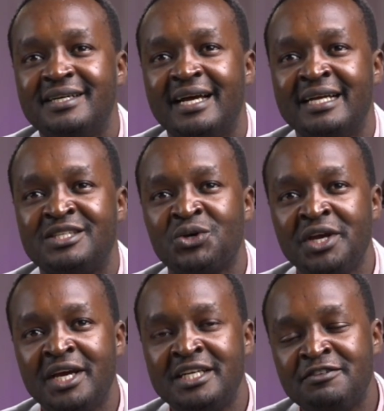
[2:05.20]
And so he
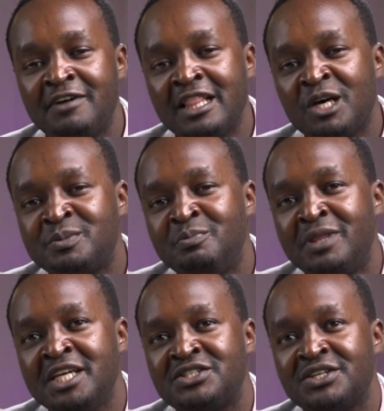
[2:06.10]
had developed
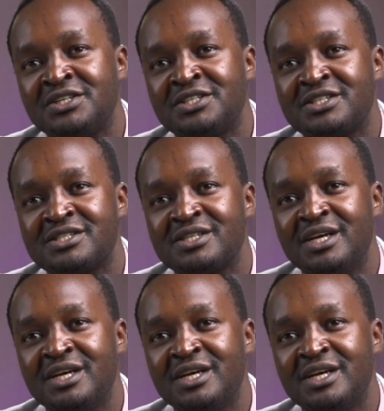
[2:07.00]
blisters,